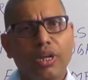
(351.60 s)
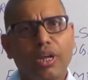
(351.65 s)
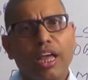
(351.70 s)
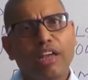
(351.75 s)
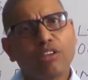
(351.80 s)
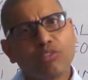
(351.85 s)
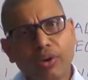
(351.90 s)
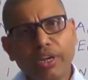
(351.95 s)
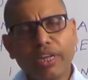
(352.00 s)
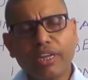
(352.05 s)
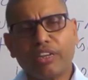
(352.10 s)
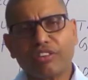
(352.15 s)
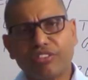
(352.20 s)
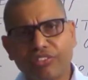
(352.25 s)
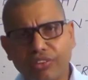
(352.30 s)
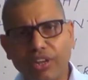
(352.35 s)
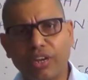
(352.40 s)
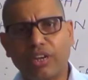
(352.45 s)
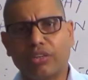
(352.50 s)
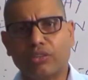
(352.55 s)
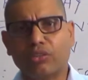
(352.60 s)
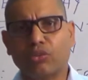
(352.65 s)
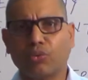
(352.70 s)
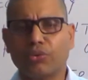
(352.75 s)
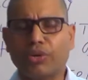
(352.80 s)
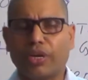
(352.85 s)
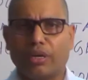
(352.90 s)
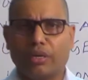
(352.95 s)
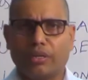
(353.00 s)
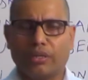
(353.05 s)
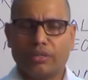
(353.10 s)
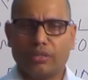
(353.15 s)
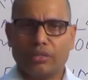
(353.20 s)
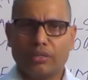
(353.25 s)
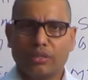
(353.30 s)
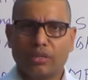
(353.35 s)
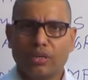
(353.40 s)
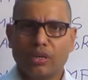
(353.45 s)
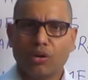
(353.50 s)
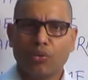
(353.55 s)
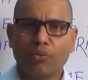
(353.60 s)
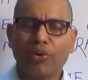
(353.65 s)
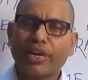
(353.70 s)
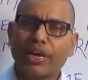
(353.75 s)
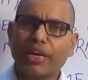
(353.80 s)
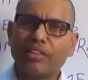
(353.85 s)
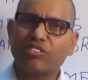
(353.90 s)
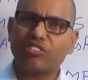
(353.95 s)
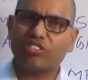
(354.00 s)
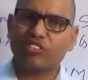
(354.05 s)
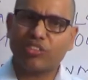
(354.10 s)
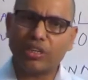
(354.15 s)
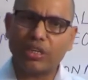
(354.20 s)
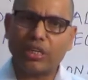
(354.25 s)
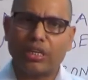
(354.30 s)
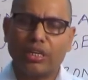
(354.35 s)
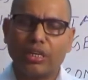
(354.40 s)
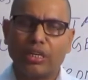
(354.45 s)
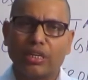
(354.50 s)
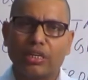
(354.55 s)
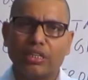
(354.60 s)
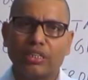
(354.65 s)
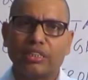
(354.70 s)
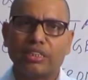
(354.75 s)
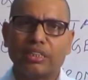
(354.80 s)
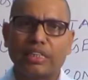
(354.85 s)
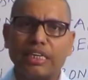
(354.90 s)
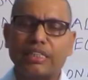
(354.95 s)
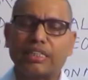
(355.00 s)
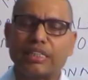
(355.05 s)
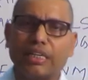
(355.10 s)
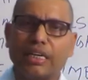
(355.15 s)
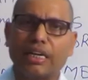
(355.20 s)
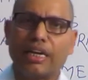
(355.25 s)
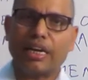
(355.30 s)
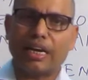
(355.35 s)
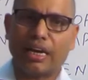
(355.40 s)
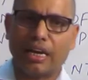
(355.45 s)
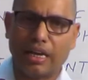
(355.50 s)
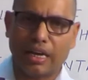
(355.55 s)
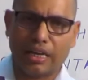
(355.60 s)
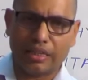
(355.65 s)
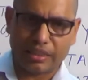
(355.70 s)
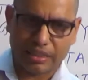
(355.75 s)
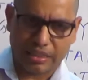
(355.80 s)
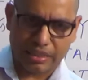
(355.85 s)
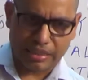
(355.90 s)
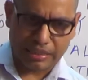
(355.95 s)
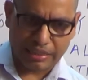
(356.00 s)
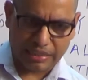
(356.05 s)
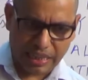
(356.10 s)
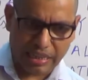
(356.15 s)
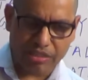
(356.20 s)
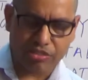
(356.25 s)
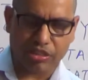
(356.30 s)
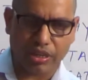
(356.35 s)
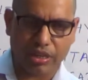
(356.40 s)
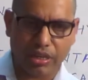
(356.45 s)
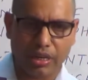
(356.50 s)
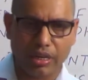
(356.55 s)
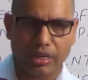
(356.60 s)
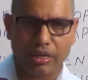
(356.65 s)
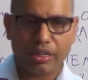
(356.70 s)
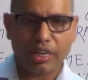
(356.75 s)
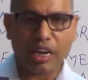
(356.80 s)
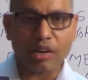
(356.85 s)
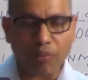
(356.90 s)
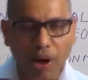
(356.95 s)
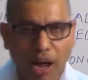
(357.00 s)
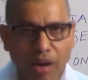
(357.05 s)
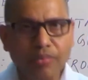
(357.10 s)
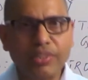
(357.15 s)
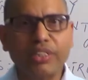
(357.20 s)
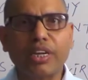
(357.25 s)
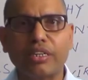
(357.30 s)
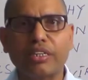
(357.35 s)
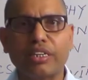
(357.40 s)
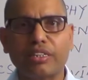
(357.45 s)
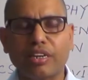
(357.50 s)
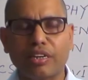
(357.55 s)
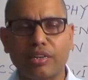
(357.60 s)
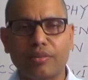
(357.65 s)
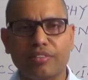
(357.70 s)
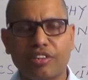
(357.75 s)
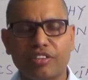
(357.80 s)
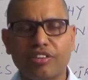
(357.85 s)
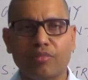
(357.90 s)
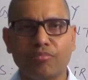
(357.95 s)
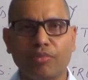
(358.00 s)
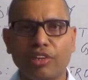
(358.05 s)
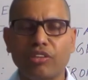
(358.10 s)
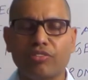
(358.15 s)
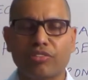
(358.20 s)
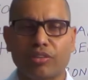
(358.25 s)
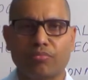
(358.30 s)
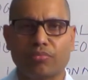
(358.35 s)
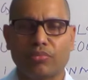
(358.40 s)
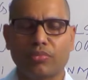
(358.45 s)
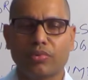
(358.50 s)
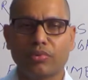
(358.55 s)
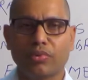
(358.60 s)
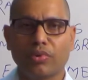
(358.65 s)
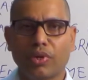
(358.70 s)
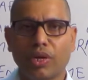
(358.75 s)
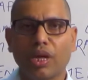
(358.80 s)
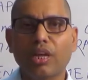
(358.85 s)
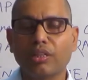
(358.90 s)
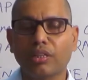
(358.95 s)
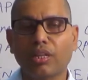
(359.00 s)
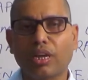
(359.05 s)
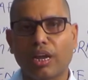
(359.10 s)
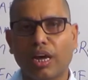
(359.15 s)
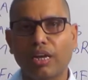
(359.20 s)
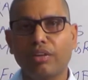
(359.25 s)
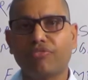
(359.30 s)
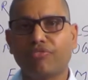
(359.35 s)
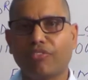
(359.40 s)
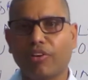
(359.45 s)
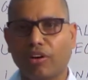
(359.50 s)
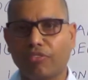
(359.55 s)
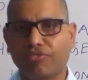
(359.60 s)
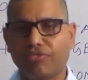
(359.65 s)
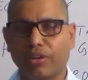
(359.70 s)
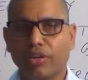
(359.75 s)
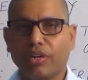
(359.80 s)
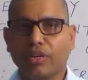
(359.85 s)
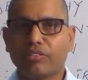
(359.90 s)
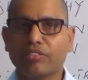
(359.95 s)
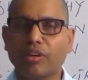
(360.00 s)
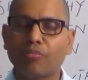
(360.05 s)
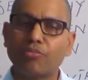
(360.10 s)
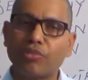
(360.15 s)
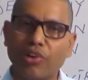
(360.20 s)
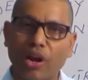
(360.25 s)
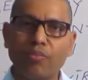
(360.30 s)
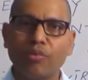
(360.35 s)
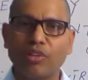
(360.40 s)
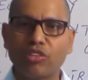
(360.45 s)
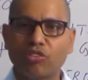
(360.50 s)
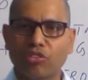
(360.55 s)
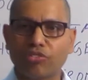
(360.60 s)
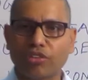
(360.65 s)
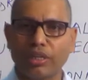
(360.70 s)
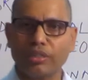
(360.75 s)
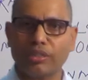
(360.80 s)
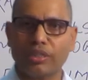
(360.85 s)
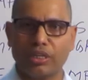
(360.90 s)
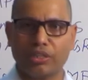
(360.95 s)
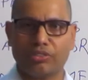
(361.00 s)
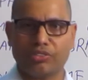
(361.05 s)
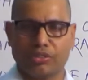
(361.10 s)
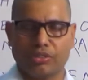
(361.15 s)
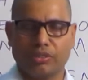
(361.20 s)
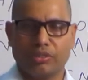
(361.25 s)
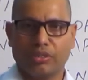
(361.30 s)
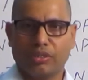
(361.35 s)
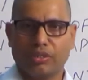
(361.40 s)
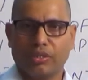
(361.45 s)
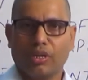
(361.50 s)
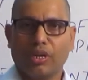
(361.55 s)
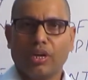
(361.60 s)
Actually, still today we can see these environmental determinism in the life of some tribal societies.